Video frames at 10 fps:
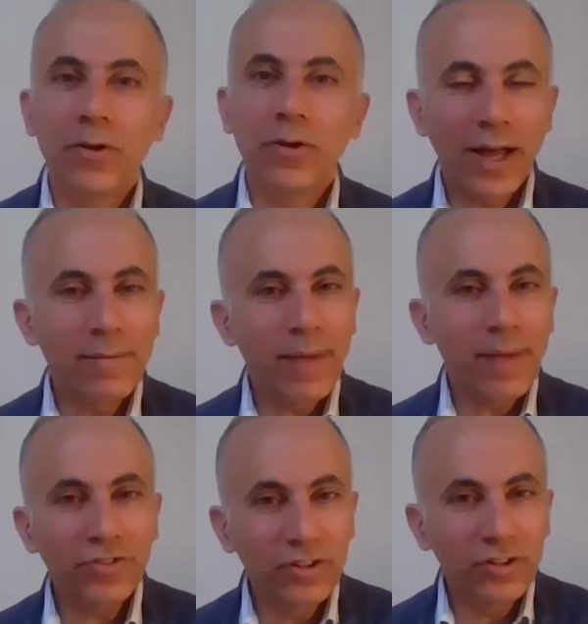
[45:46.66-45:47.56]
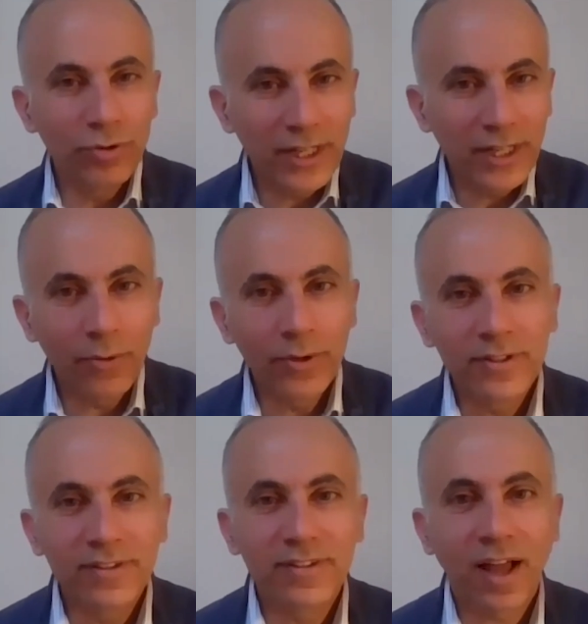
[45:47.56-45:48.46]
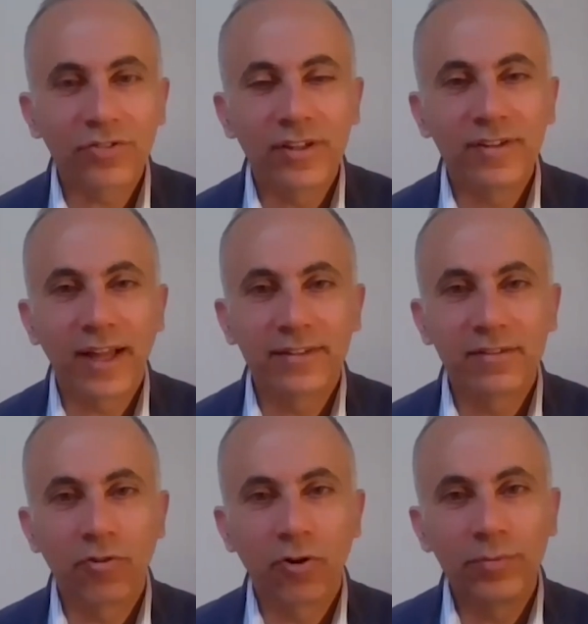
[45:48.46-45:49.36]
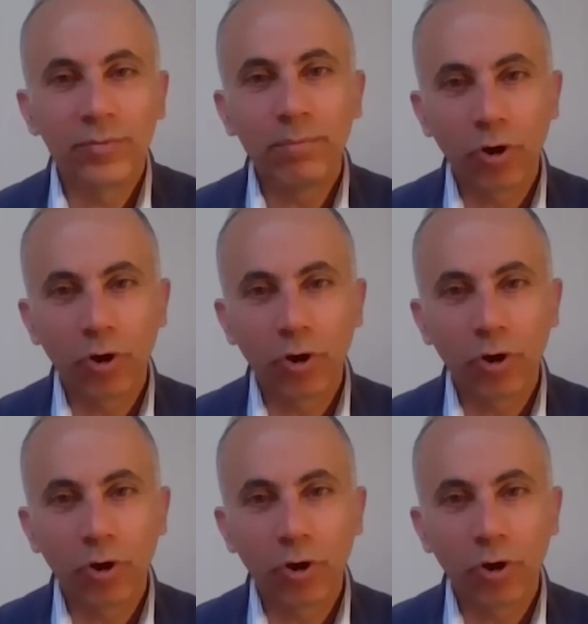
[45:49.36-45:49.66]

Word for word: You know, I mentioned during our discussion that for me,